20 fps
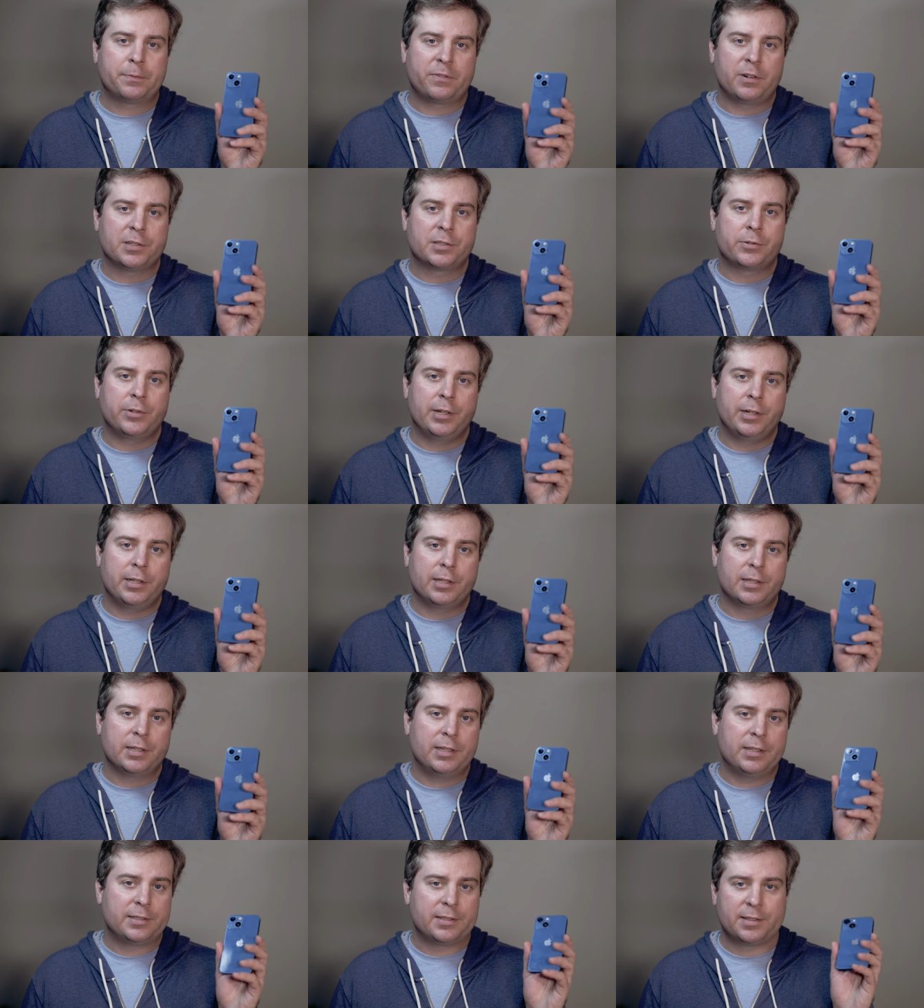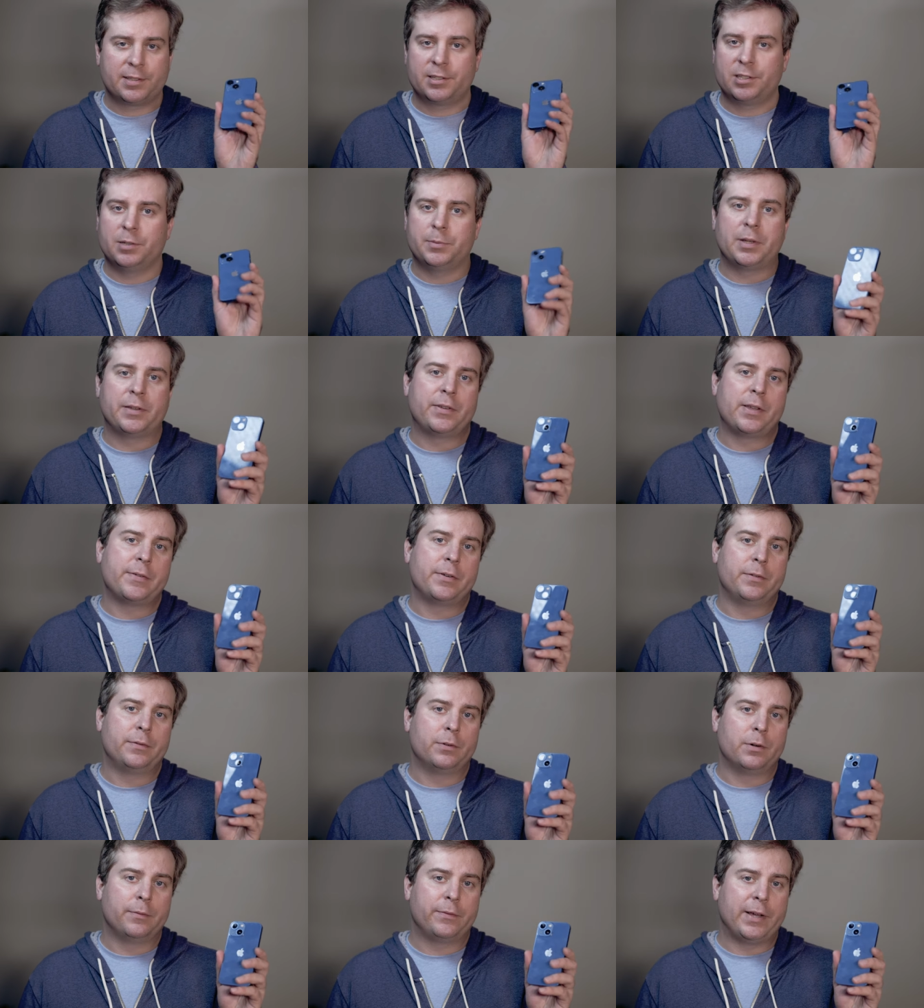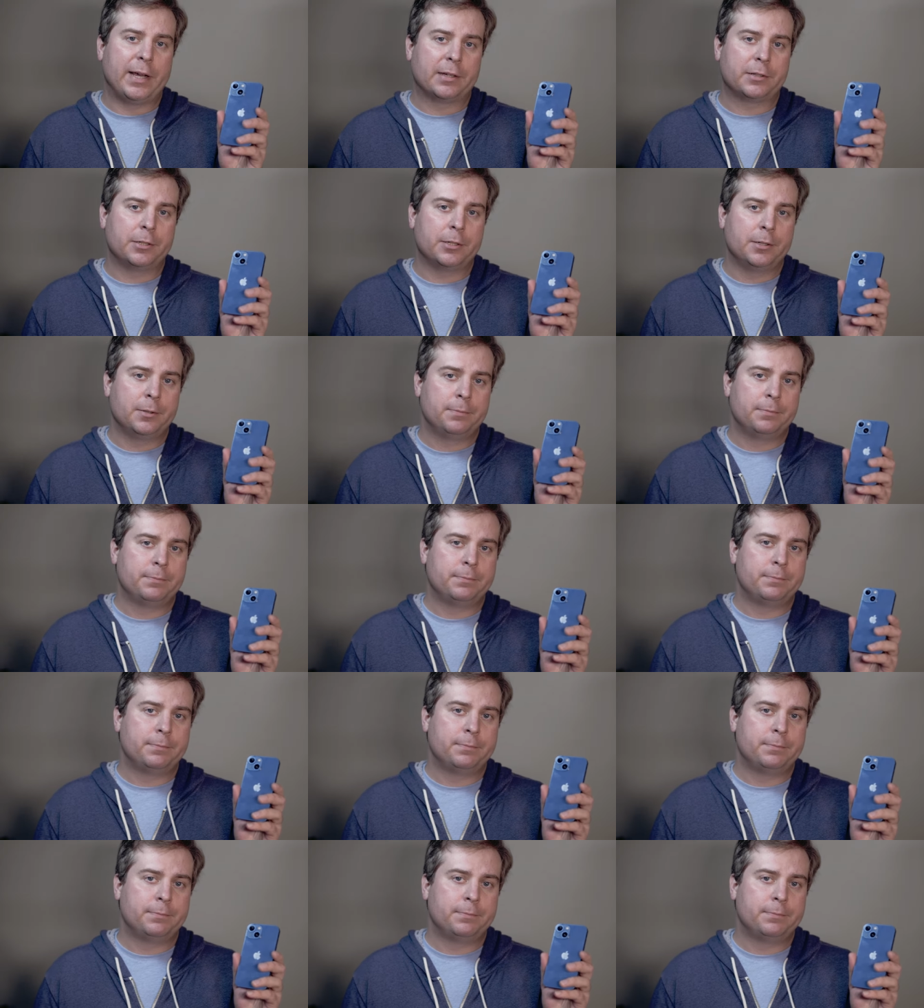frustrating, it's still my favorite form factor.